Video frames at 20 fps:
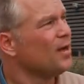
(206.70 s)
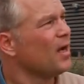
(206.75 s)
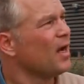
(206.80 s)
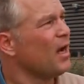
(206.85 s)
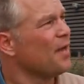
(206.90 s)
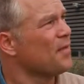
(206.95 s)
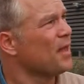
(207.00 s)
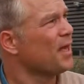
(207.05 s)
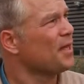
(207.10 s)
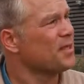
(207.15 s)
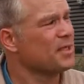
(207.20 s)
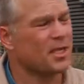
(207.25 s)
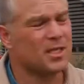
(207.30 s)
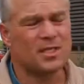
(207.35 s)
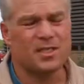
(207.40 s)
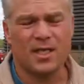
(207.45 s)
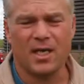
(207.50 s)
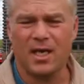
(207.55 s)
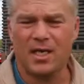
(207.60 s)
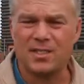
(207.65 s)
and then
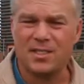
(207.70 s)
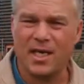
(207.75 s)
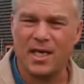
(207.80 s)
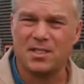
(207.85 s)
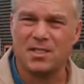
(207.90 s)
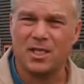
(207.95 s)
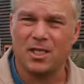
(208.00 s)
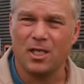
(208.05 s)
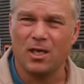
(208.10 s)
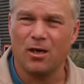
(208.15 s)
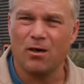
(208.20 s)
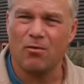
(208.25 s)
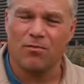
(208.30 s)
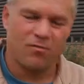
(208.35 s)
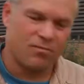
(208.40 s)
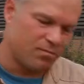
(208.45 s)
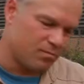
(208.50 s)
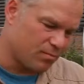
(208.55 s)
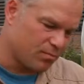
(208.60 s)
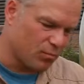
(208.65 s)
did testing of
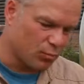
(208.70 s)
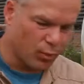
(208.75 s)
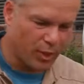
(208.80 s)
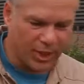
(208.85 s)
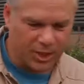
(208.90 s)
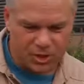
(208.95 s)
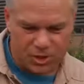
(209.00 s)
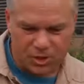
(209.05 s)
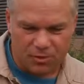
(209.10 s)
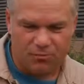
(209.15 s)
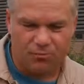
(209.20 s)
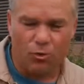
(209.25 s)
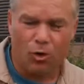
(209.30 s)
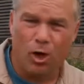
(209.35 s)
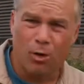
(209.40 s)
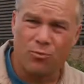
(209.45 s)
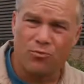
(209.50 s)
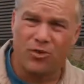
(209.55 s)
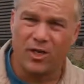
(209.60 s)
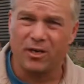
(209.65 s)
reach and
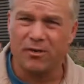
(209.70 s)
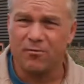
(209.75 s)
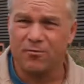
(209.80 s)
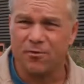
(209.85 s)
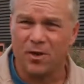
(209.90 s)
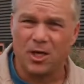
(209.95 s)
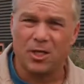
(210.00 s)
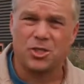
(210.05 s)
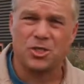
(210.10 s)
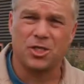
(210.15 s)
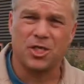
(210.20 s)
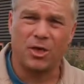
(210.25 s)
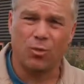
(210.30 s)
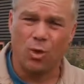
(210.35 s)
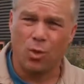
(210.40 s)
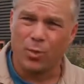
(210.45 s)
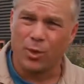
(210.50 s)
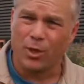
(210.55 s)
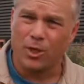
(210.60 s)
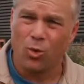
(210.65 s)
form, fit and function, and
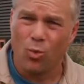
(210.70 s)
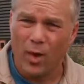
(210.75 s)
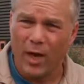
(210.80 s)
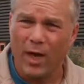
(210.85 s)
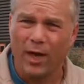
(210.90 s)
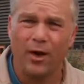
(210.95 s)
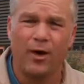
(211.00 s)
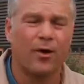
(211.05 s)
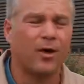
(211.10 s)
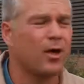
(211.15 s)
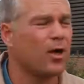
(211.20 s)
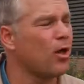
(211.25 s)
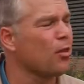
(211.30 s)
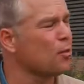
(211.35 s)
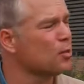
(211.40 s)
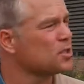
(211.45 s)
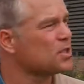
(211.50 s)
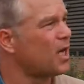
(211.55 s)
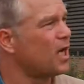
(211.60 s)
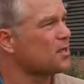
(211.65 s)
what we're going to wear and all
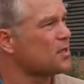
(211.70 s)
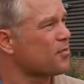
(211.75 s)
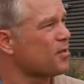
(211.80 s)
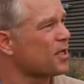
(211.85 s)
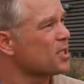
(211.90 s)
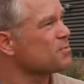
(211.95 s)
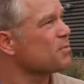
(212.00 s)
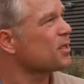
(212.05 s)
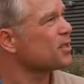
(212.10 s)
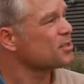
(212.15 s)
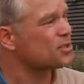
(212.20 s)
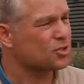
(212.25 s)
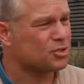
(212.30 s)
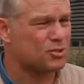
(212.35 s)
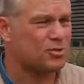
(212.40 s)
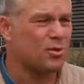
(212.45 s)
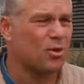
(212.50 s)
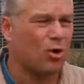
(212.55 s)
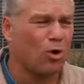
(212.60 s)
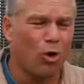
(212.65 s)
those kinds of things. But
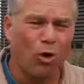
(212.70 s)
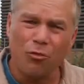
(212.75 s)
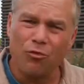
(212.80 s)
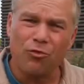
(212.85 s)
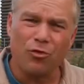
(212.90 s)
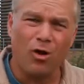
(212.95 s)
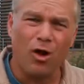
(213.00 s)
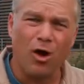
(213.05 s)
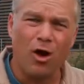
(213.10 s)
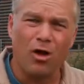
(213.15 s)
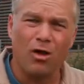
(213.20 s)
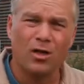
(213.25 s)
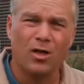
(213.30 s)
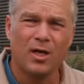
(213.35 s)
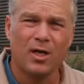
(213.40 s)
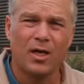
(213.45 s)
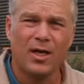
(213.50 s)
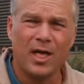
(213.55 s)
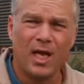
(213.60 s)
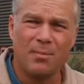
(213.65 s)
overall,
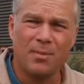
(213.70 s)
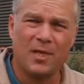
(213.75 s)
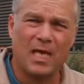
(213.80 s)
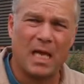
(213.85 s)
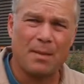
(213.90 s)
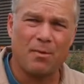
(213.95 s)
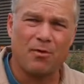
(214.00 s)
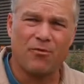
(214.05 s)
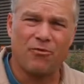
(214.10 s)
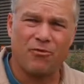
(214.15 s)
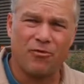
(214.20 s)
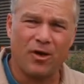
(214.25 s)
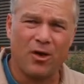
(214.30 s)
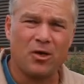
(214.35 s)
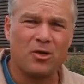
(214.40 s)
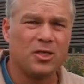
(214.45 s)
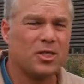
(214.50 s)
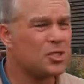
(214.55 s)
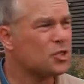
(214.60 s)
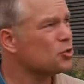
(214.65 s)
it became a
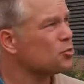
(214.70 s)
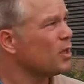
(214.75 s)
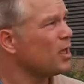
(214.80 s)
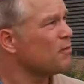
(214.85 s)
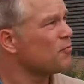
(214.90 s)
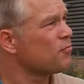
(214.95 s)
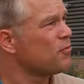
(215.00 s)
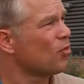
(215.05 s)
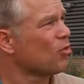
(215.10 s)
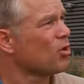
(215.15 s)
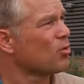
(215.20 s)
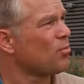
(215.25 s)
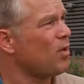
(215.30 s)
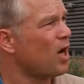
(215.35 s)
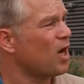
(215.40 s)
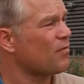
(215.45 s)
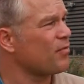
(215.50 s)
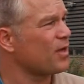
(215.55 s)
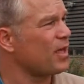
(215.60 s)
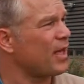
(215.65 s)
fairly straightforward
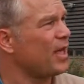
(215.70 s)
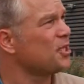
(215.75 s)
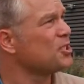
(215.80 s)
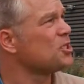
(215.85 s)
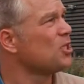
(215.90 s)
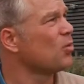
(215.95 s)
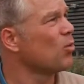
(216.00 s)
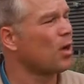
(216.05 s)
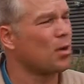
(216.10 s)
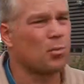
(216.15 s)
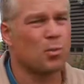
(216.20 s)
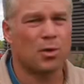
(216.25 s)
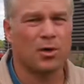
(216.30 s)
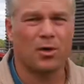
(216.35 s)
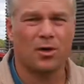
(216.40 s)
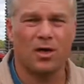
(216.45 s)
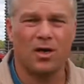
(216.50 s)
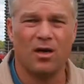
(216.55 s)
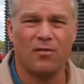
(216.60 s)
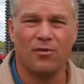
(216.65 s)
modification, and one
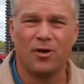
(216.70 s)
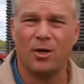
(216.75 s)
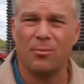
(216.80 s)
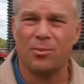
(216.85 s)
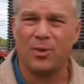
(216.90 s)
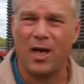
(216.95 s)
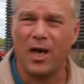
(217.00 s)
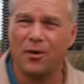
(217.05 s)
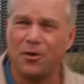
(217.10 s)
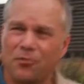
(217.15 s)
we're very proud